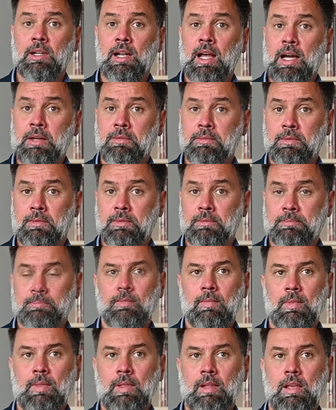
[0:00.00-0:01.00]
Life.
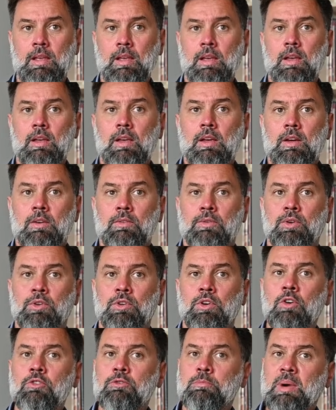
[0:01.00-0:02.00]
For
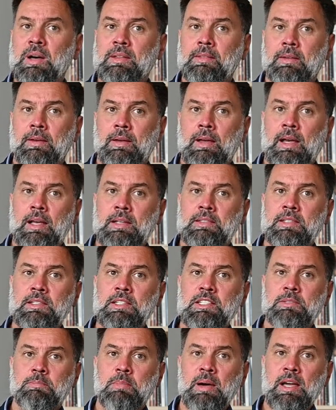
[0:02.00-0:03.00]
Goffman,
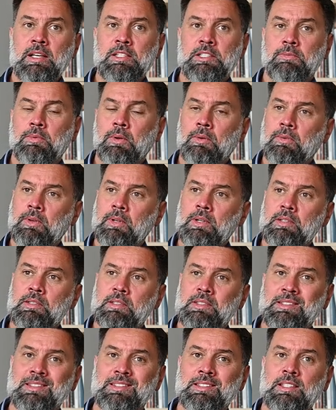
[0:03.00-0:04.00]
city space
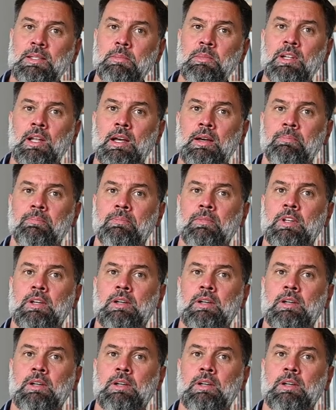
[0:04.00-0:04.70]
fulfills similar